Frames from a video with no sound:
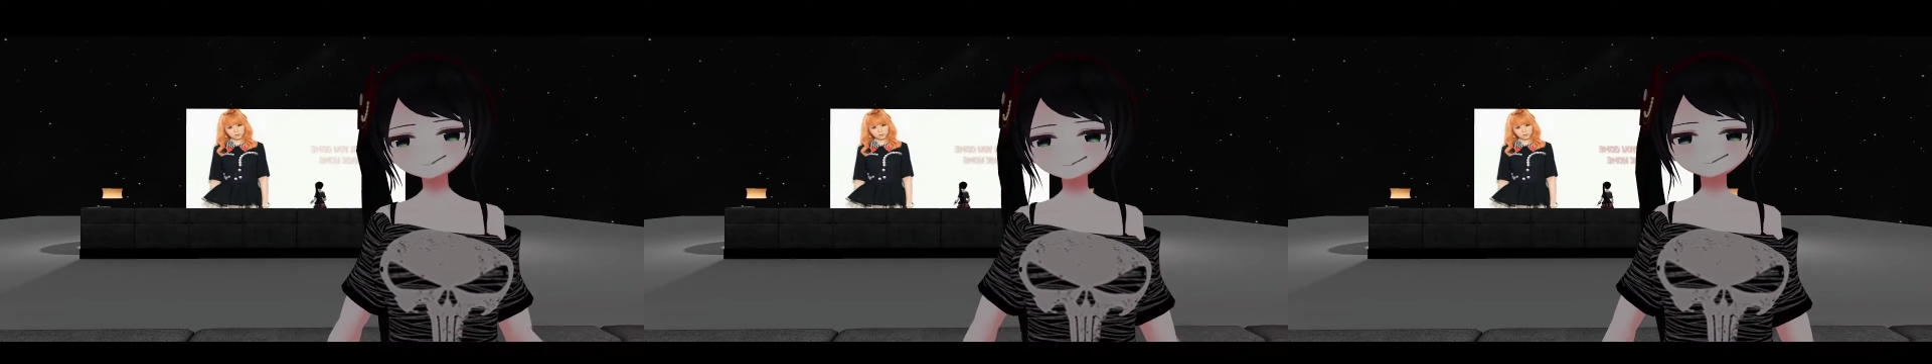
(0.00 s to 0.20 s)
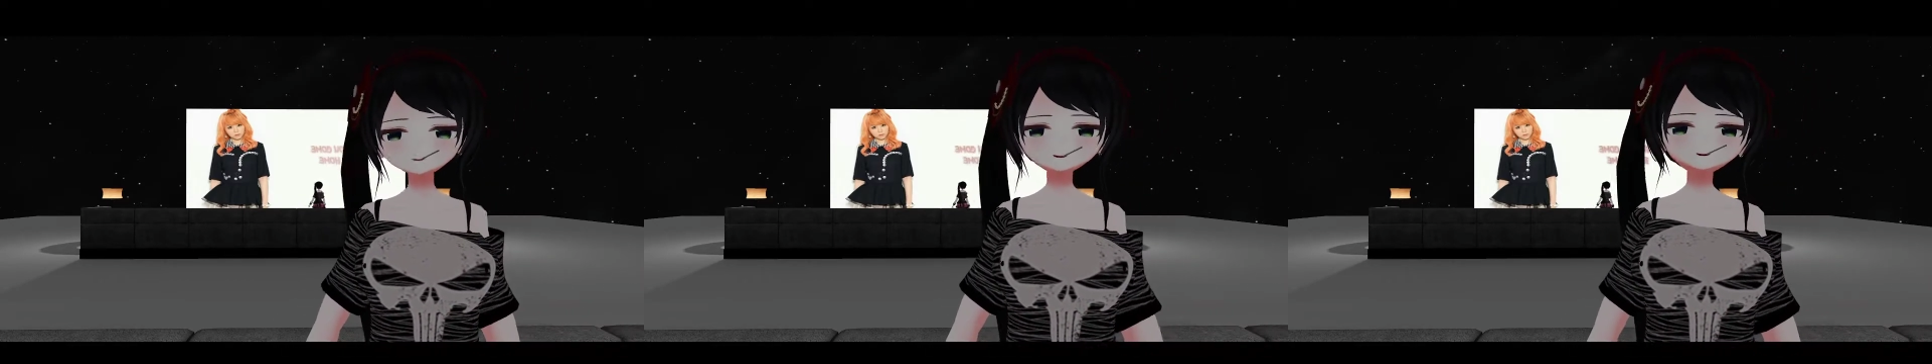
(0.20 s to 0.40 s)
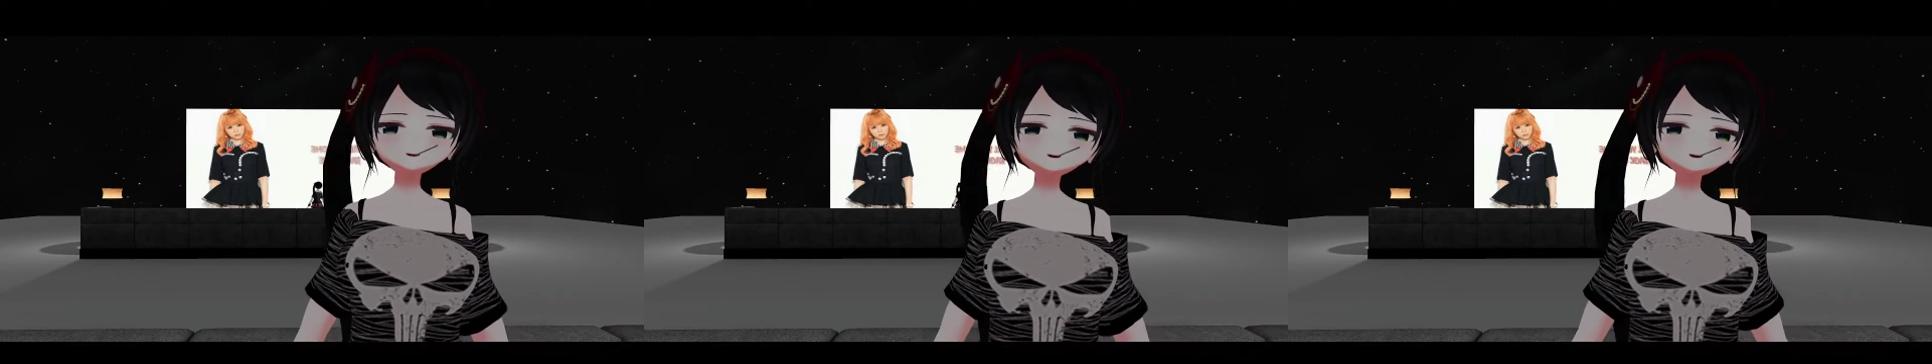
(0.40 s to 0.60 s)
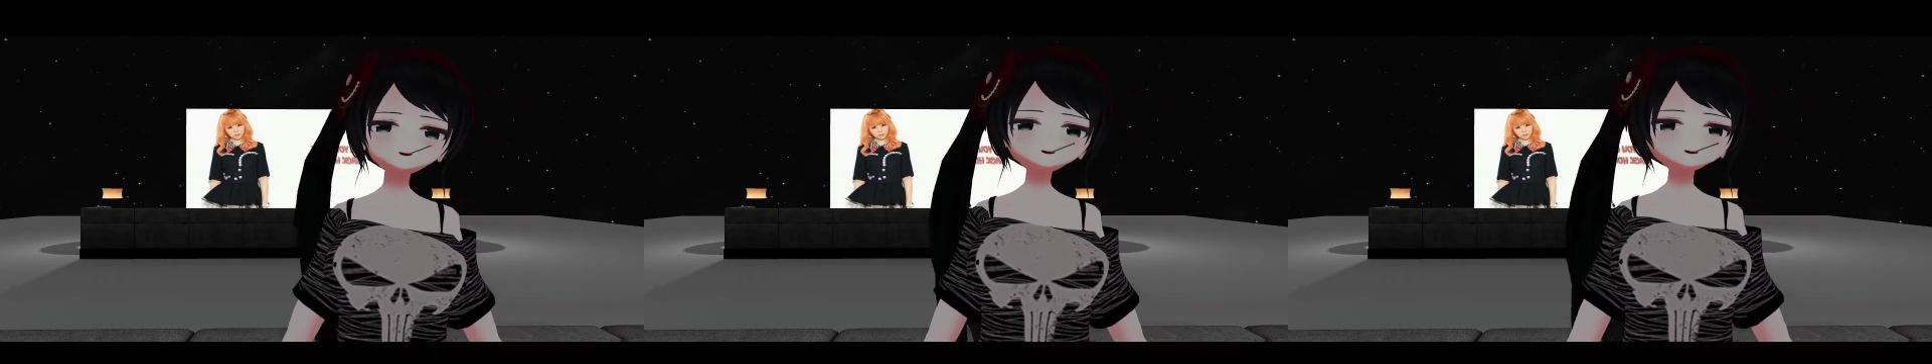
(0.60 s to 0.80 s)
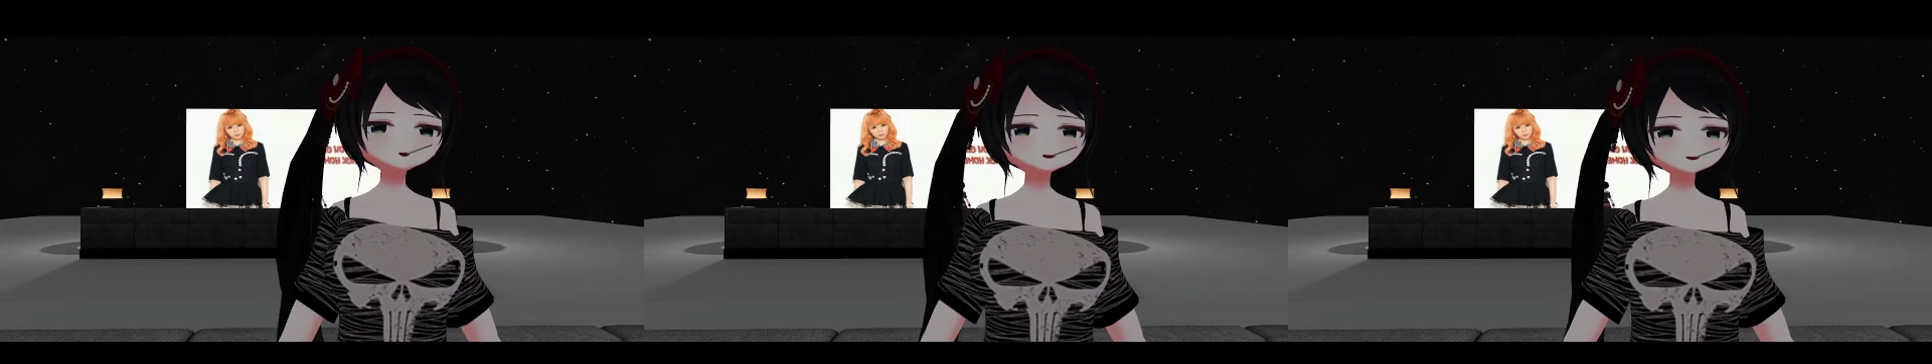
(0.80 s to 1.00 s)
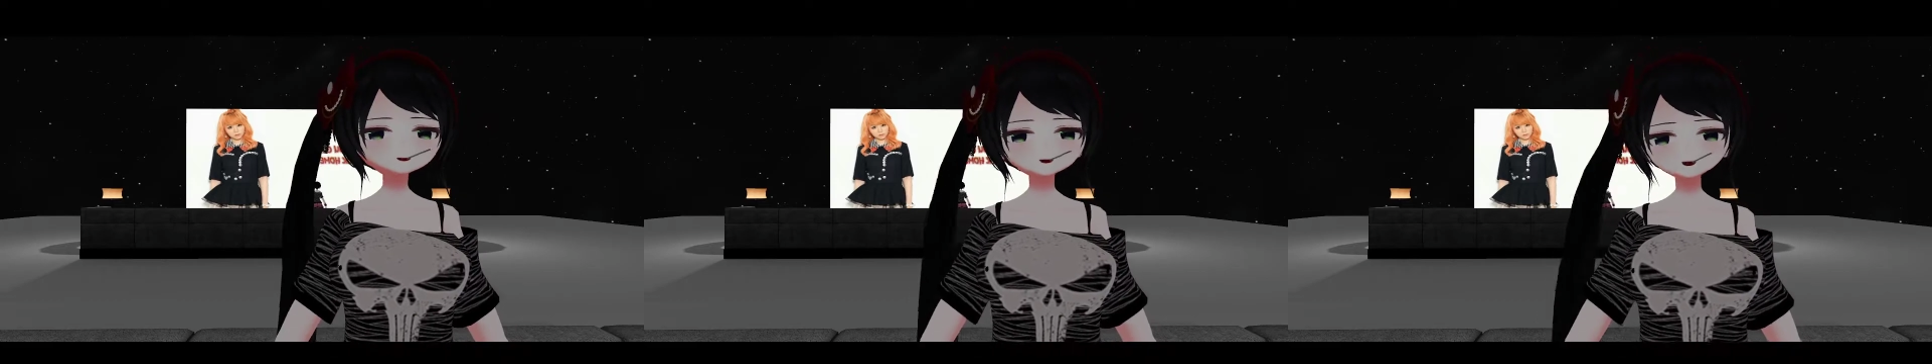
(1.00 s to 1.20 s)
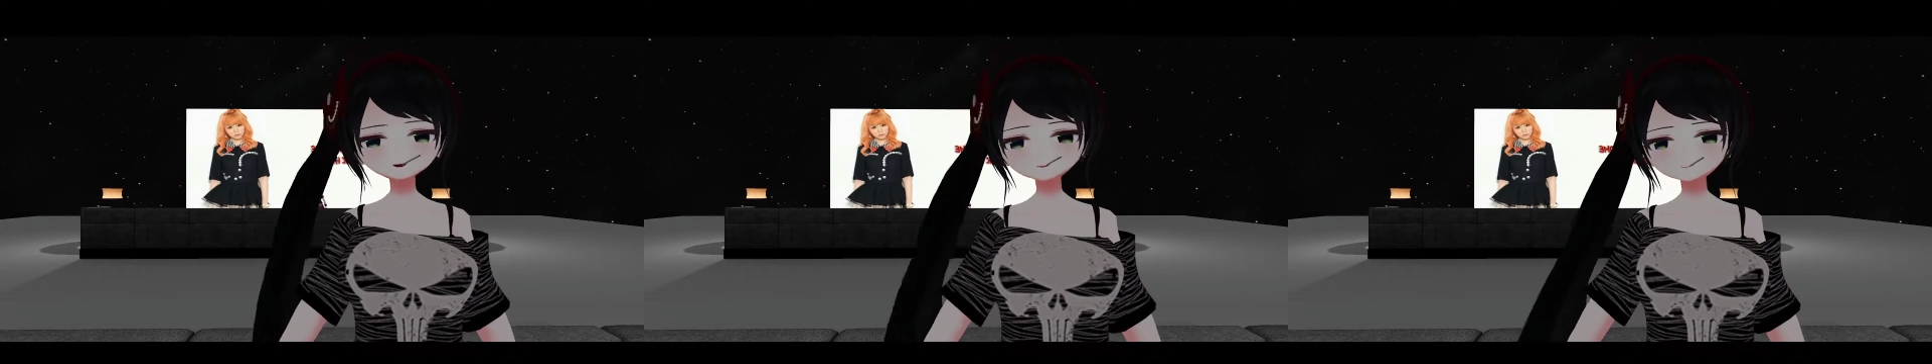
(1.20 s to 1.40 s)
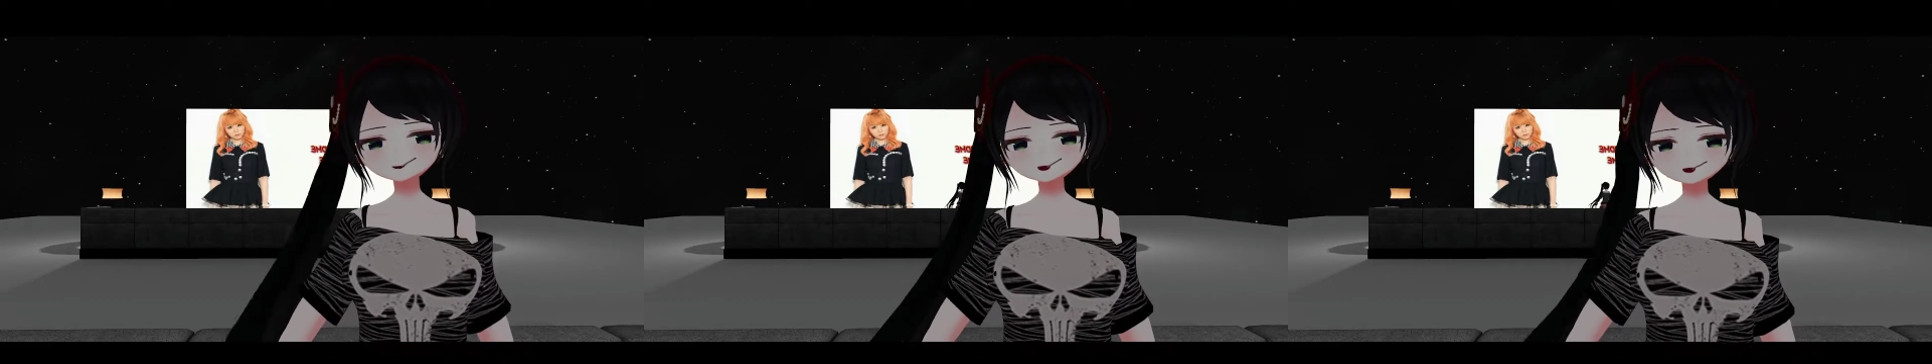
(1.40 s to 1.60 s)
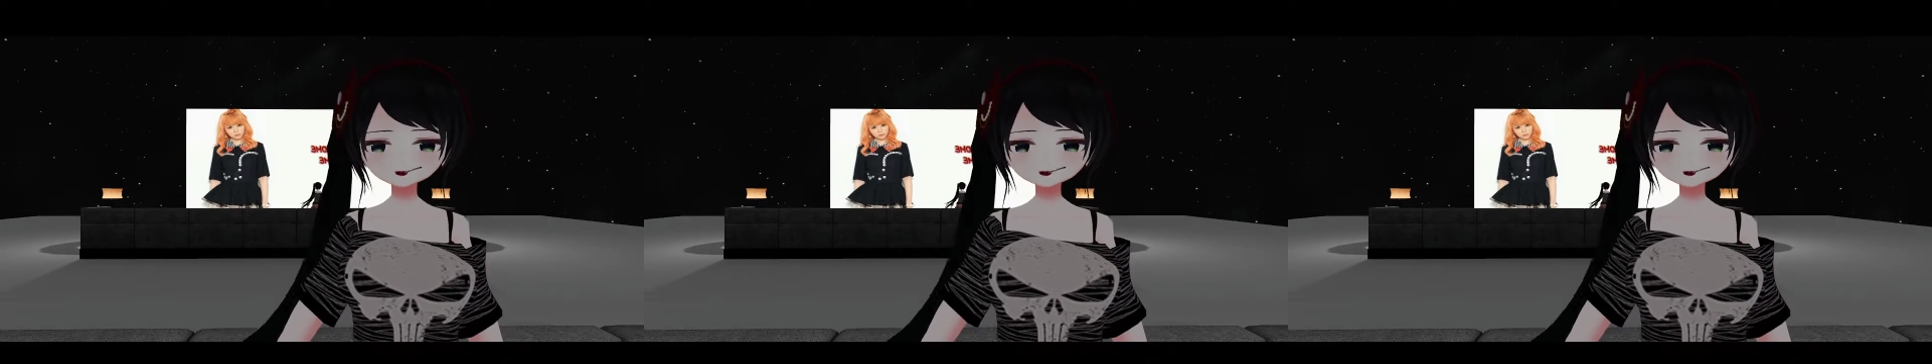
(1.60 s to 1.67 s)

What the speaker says: Until you come back